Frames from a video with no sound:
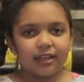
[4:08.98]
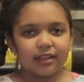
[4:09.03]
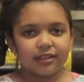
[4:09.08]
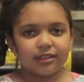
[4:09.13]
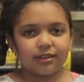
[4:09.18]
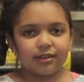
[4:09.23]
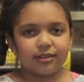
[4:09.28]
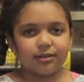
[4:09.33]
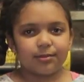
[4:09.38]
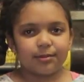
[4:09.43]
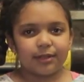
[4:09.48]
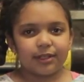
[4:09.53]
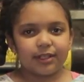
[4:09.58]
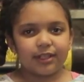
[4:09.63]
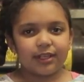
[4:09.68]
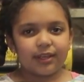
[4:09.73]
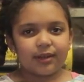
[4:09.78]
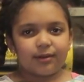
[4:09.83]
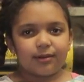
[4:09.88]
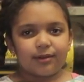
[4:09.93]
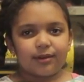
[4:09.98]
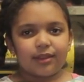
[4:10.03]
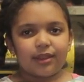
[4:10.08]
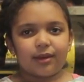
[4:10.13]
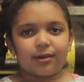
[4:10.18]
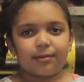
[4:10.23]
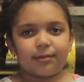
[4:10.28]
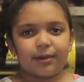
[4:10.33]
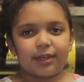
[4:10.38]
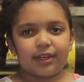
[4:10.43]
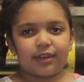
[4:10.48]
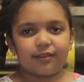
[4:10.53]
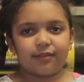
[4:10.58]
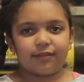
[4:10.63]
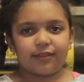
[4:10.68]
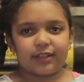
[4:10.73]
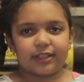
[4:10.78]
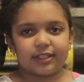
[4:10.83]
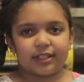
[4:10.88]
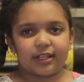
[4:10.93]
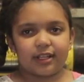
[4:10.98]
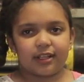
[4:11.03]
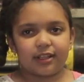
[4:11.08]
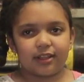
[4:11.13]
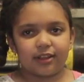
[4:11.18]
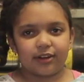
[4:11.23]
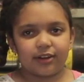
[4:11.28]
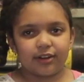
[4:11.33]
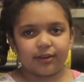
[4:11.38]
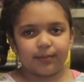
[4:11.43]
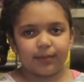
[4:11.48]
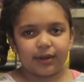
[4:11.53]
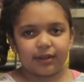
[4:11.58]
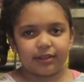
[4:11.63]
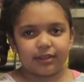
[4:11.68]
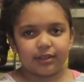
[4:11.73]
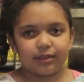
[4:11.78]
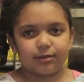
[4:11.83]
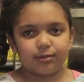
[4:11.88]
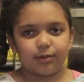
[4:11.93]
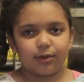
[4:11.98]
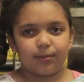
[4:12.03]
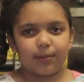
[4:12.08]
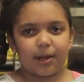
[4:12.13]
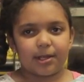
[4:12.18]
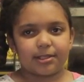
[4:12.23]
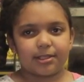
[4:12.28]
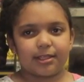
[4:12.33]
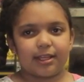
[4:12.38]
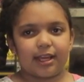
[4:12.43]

So it's really cool that we can visit and learn about these robots